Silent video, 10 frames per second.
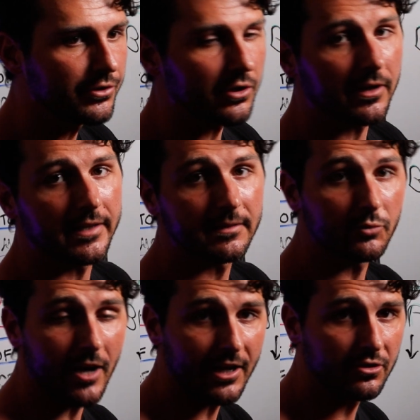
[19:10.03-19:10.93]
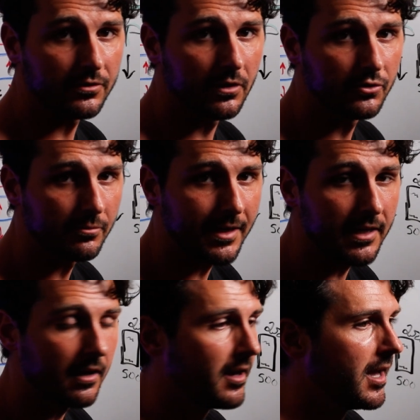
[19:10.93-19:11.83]
you start getting some traction on social
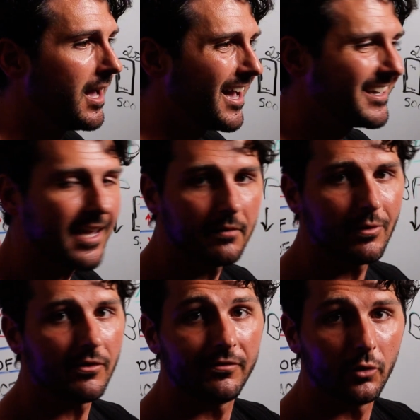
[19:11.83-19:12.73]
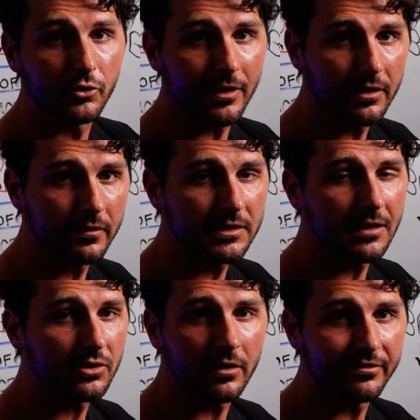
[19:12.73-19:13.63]
media. And again, we have a full training on this.
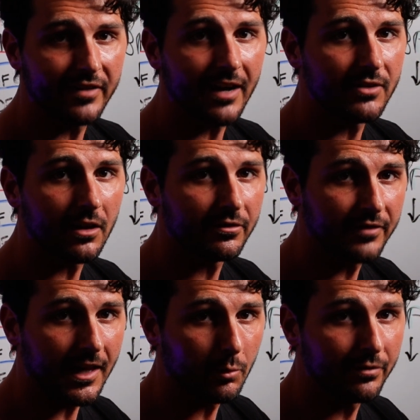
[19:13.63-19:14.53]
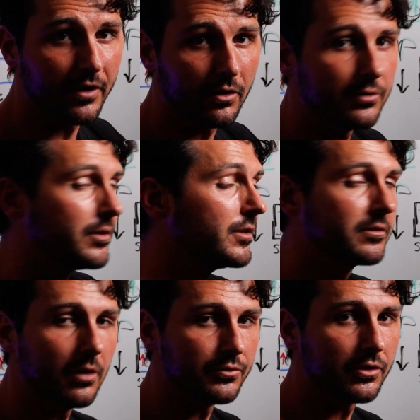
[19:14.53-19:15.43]
It's called the $5 follower funnel. You can
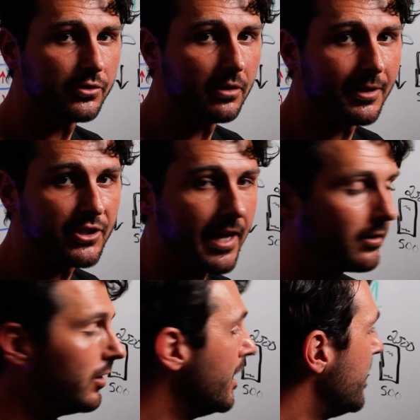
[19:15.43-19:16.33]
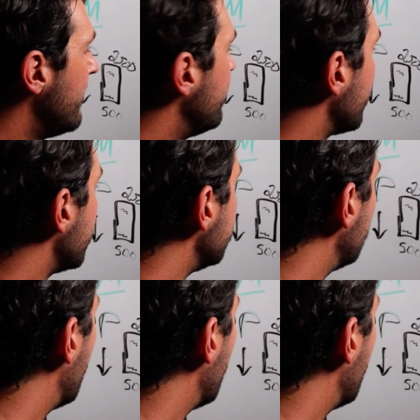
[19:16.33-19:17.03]
just go search it on my channel. Very easy to